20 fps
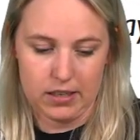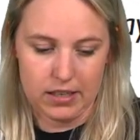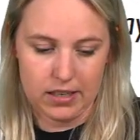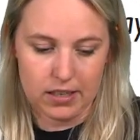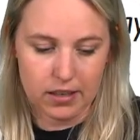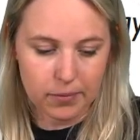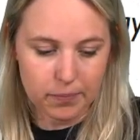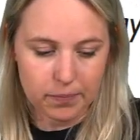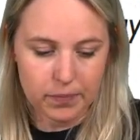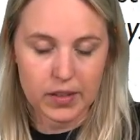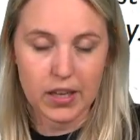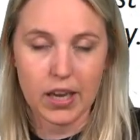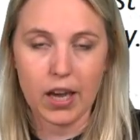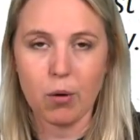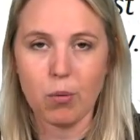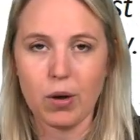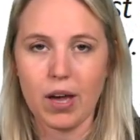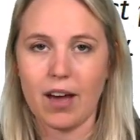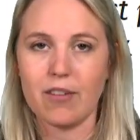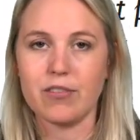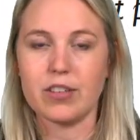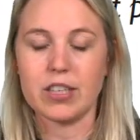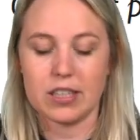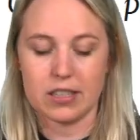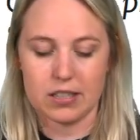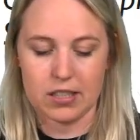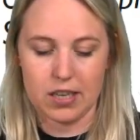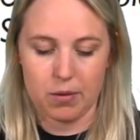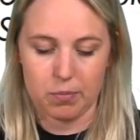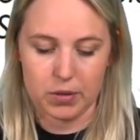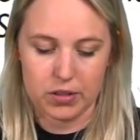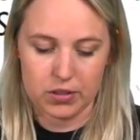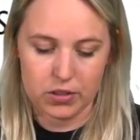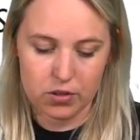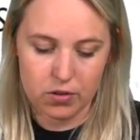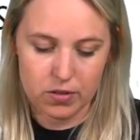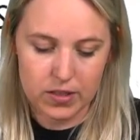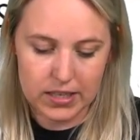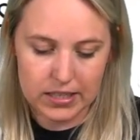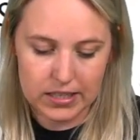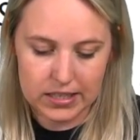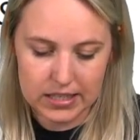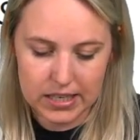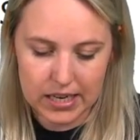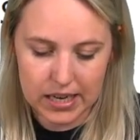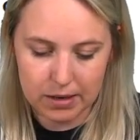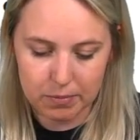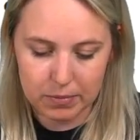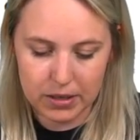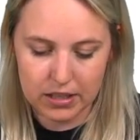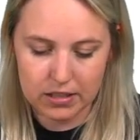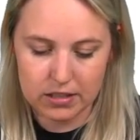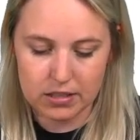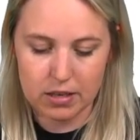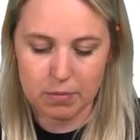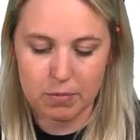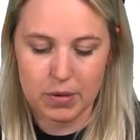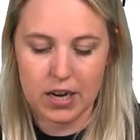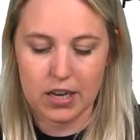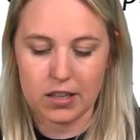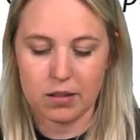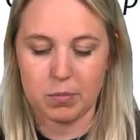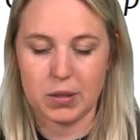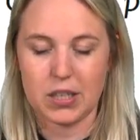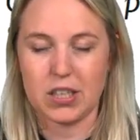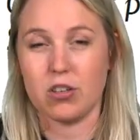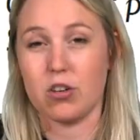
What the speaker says: Yeah. Here we have an example. So this time next time I'll be